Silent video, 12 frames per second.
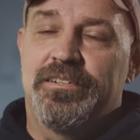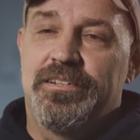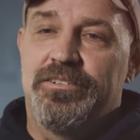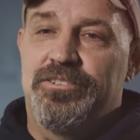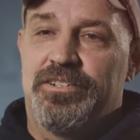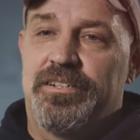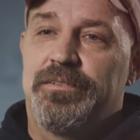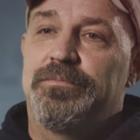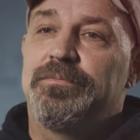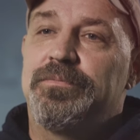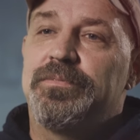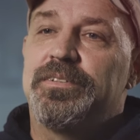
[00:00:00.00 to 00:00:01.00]
leadership
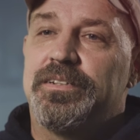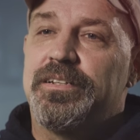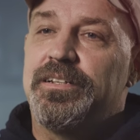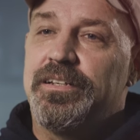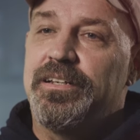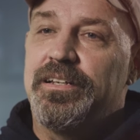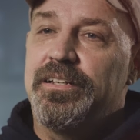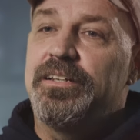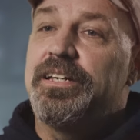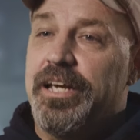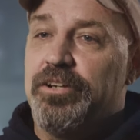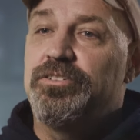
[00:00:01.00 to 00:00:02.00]

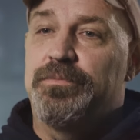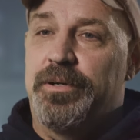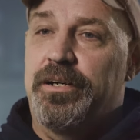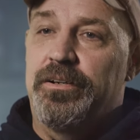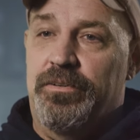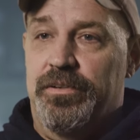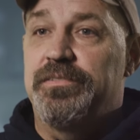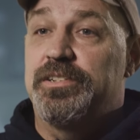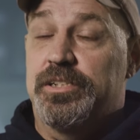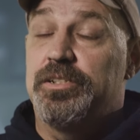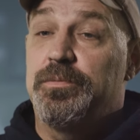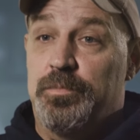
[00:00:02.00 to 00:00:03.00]
cares about all of
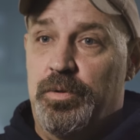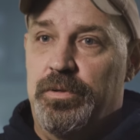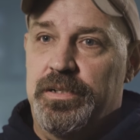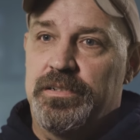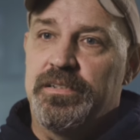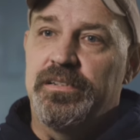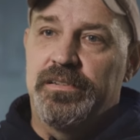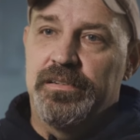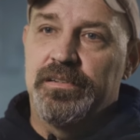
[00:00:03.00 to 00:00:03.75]
its employees.